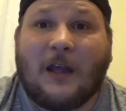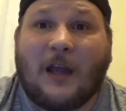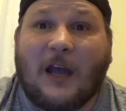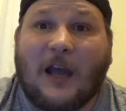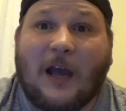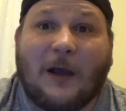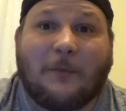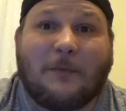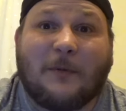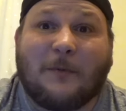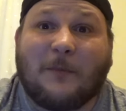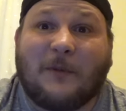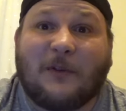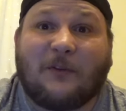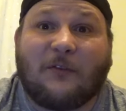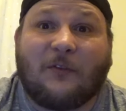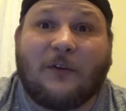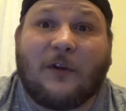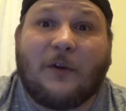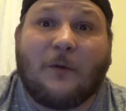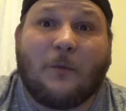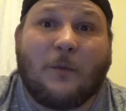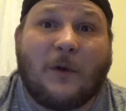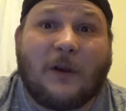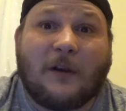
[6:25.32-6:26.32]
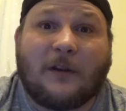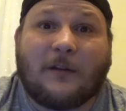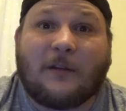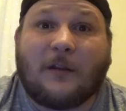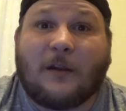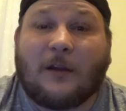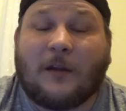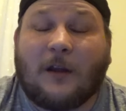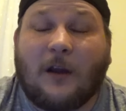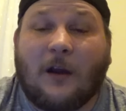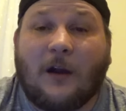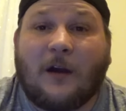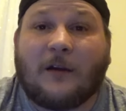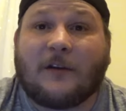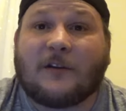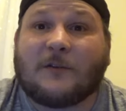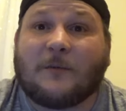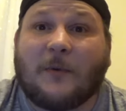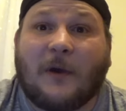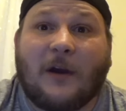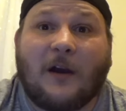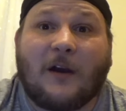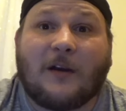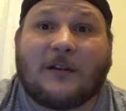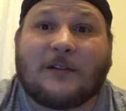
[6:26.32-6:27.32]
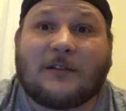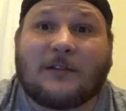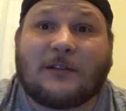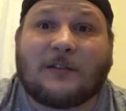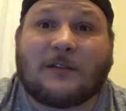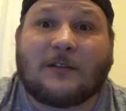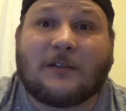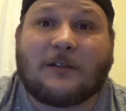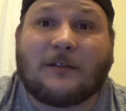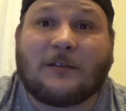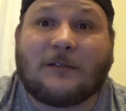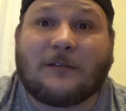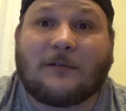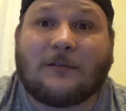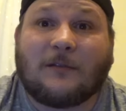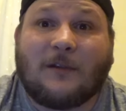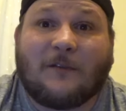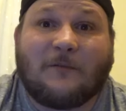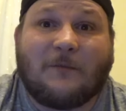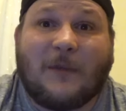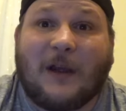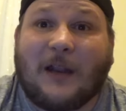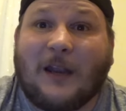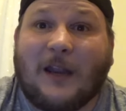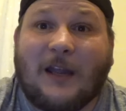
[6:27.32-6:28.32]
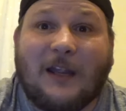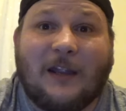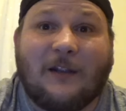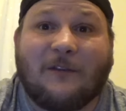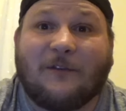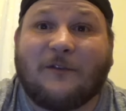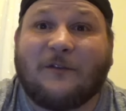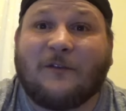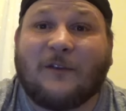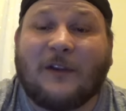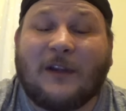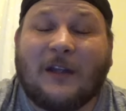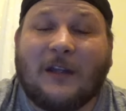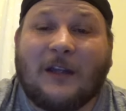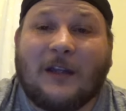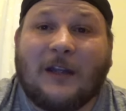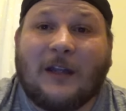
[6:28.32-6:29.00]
helping me through one of the hardest parts of my life.